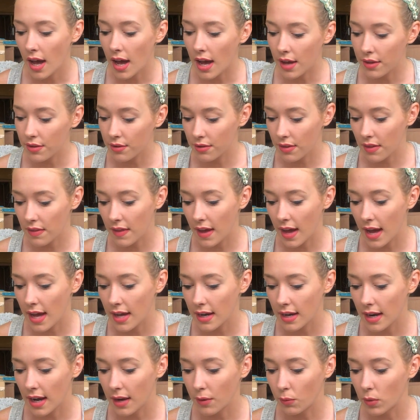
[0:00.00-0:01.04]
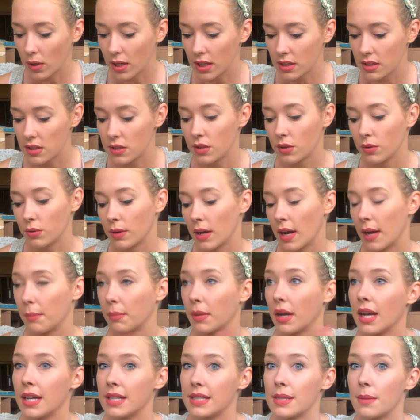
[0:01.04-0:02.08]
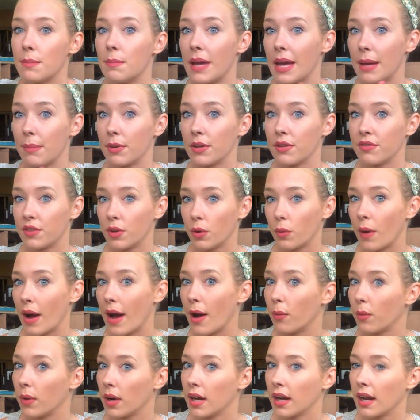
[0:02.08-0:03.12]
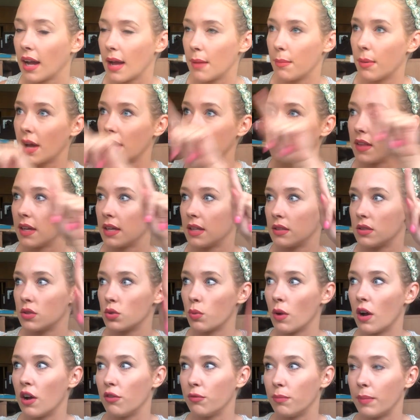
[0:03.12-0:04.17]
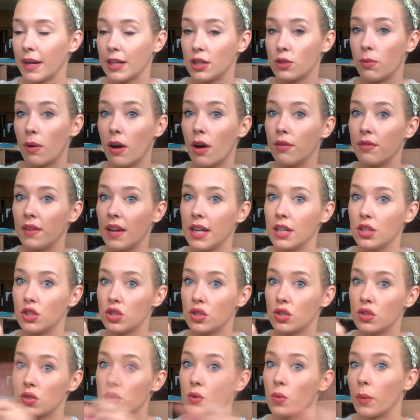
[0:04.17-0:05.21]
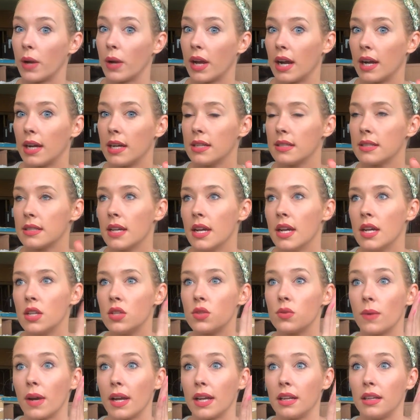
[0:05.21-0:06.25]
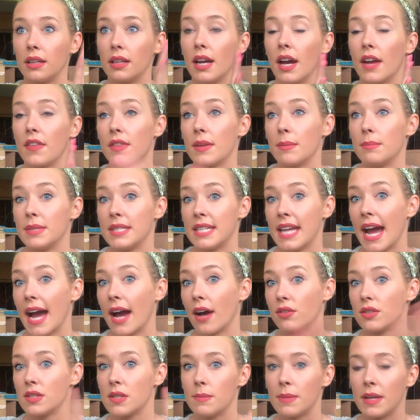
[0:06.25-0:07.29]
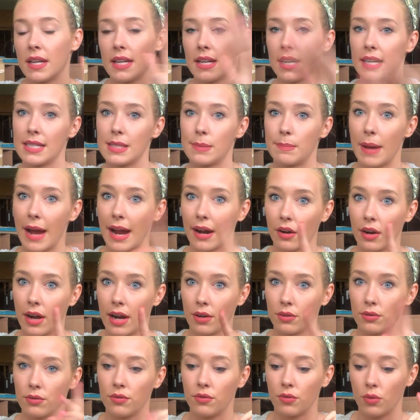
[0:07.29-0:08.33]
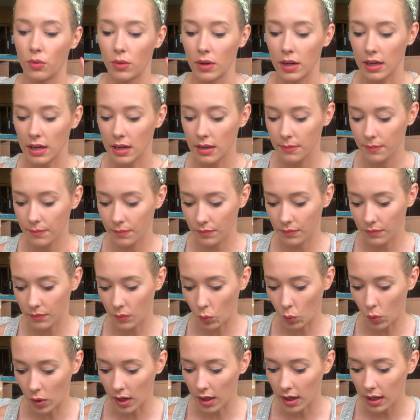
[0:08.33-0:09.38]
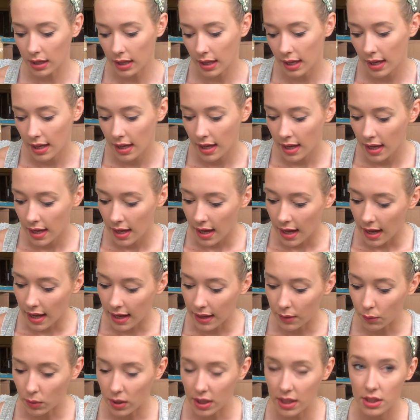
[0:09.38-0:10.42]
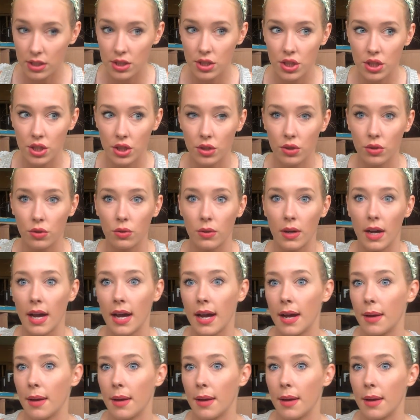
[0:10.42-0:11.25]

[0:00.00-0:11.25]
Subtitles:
Other than that, I wanted to cut some paper for WOW work. I bought the 12 by 12 inch squares so I could cut them down to be a nice background for work. I wanted to